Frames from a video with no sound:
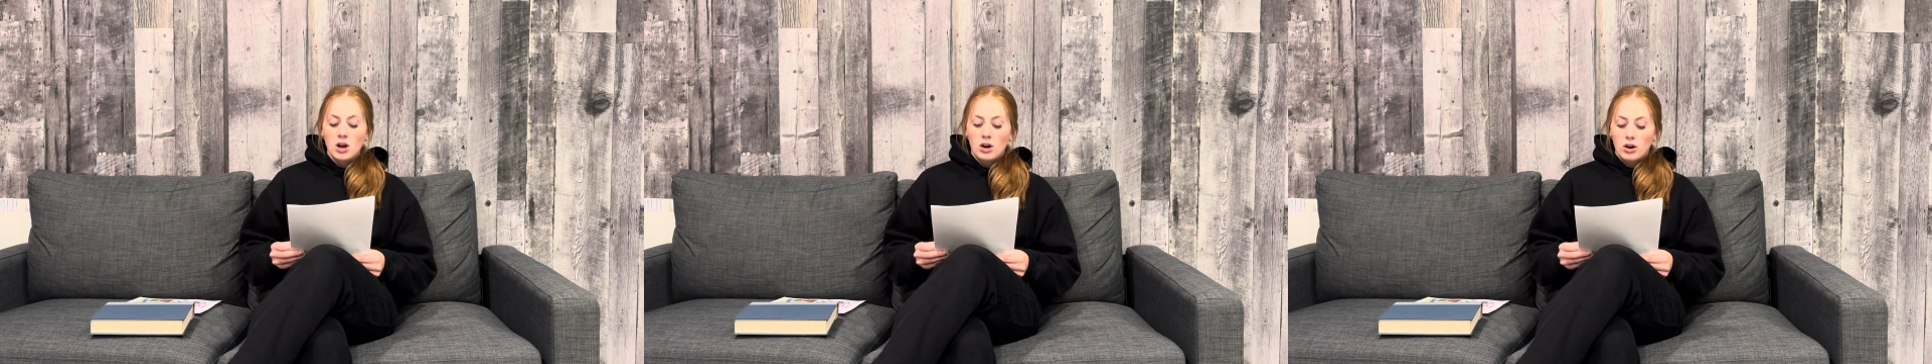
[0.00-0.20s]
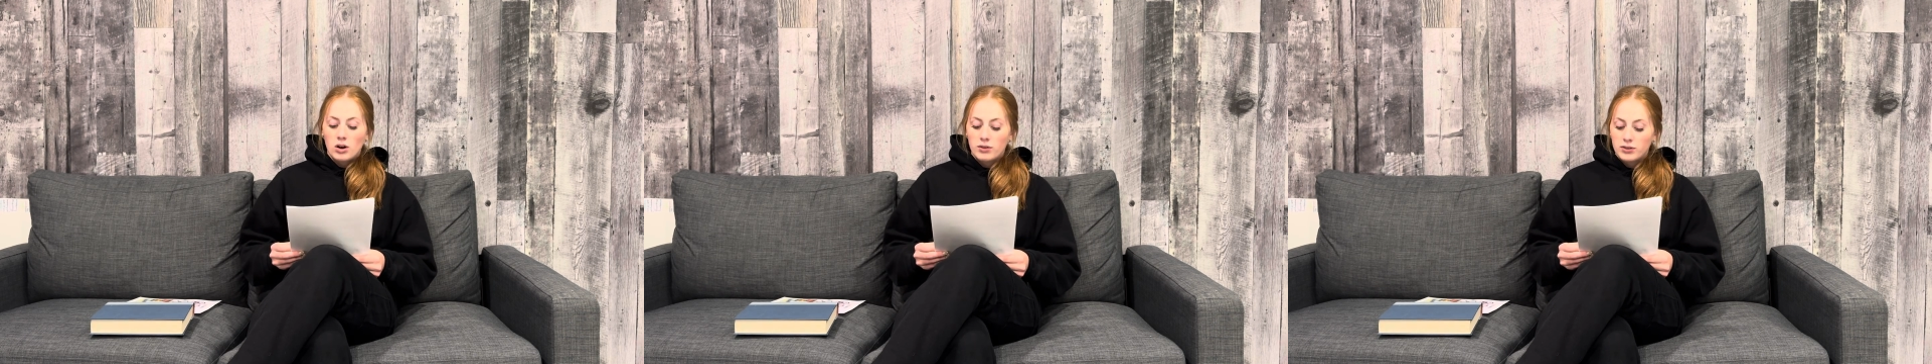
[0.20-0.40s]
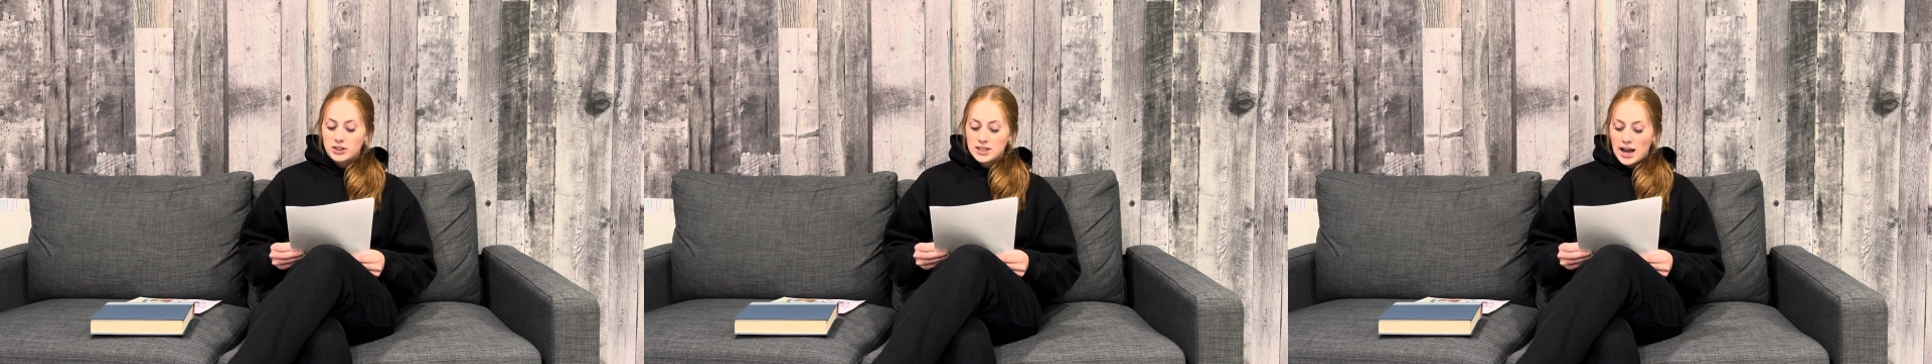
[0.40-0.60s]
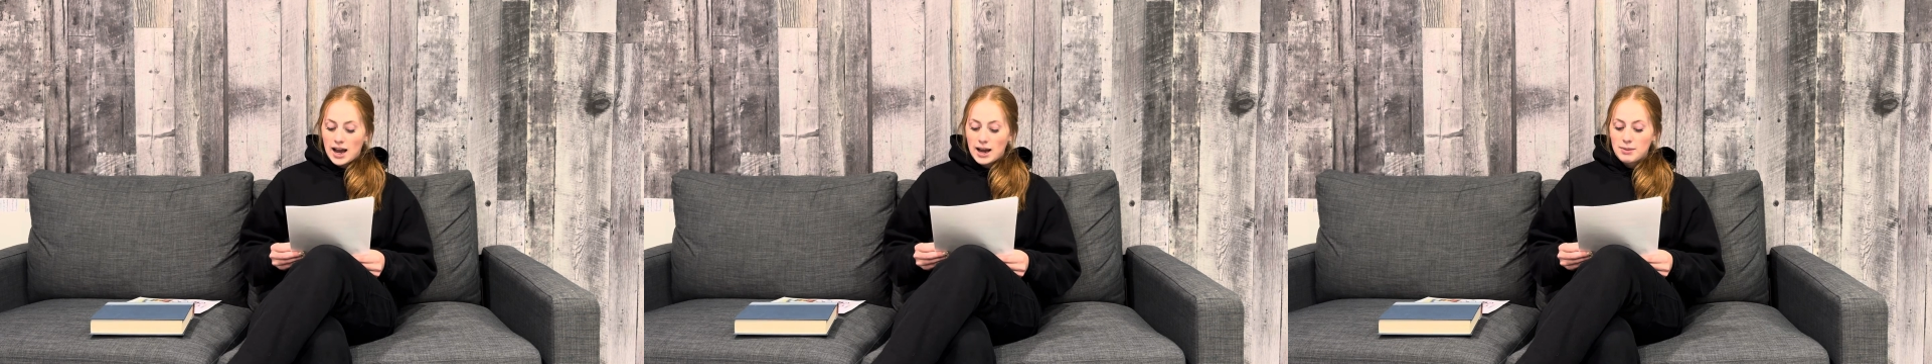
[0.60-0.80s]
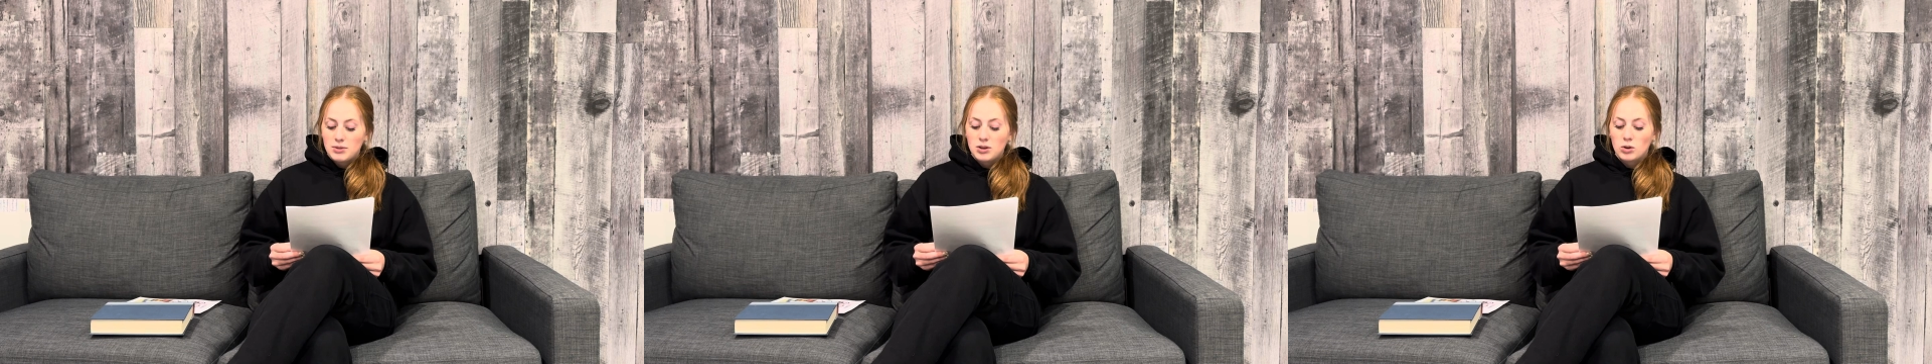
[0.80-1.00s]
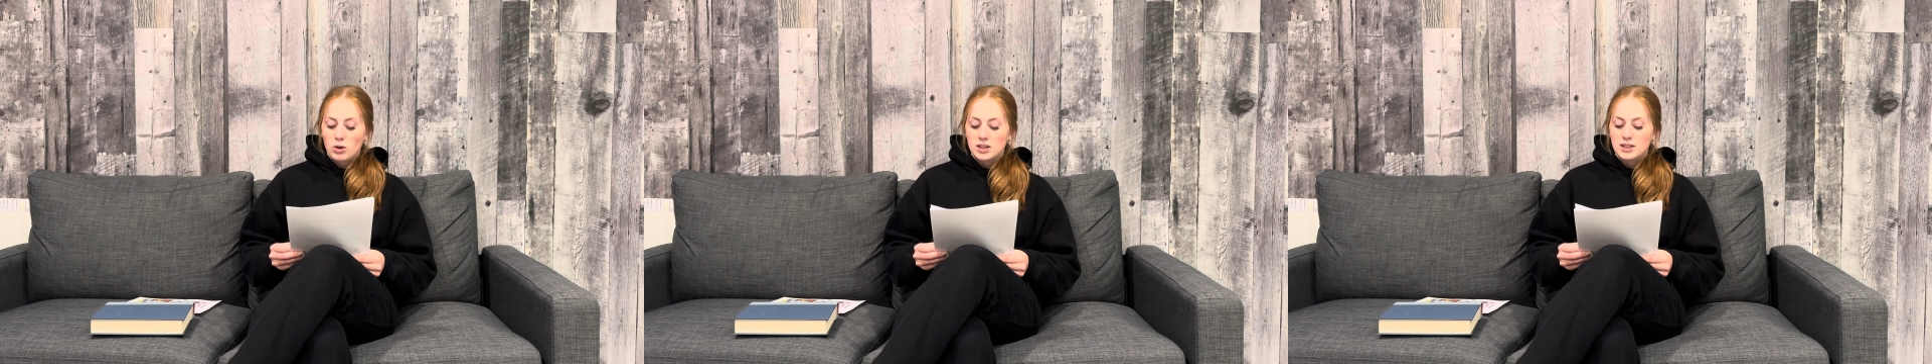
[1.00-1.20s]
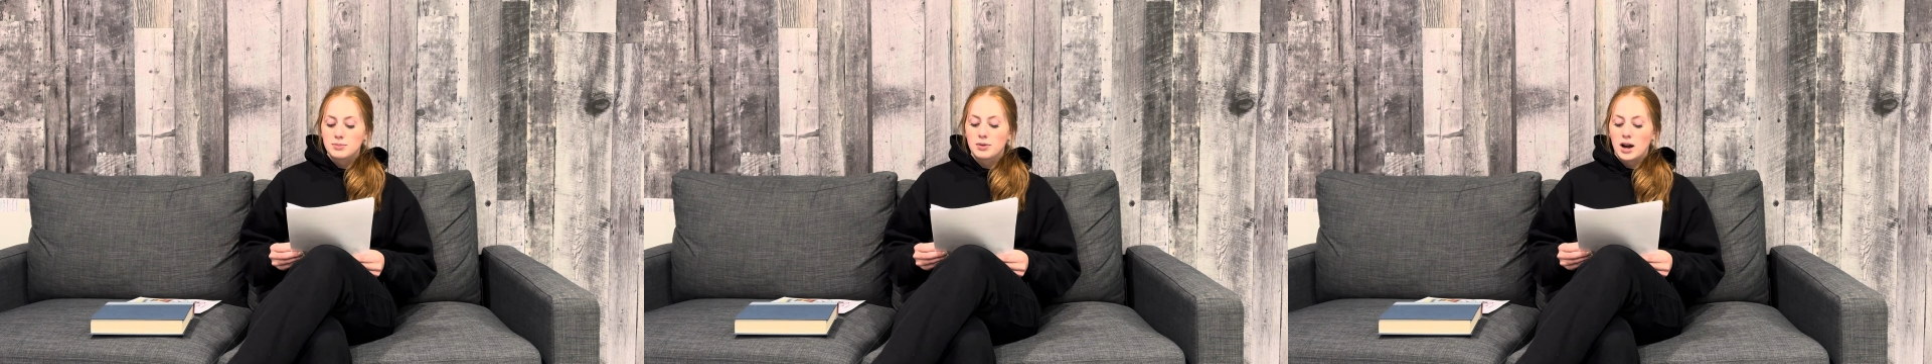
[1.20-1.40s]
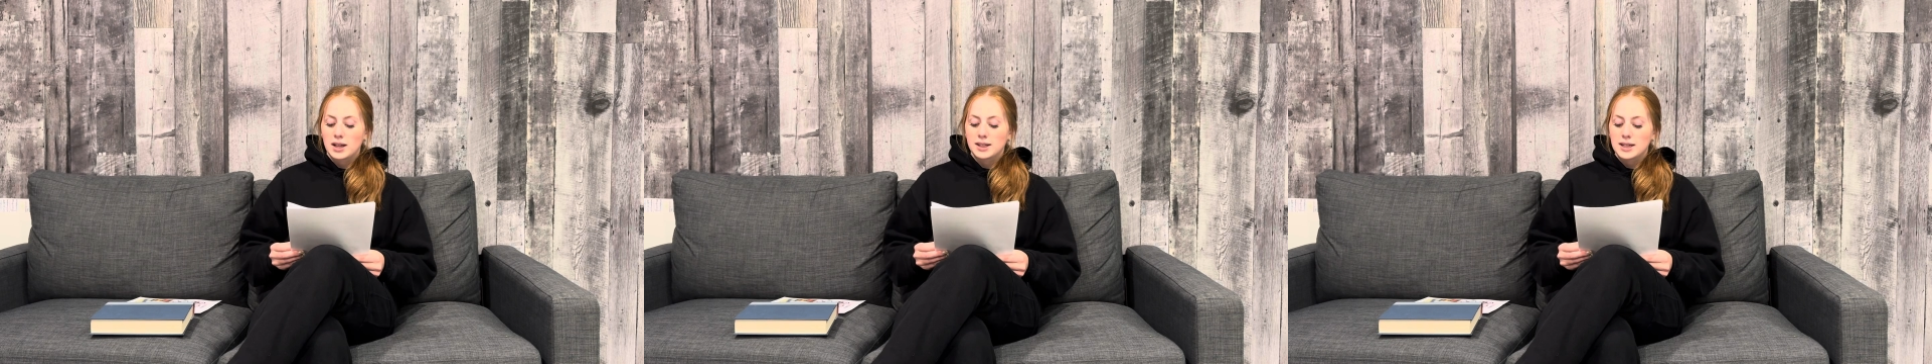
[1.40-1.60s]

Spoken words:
Over time, the courts have broadly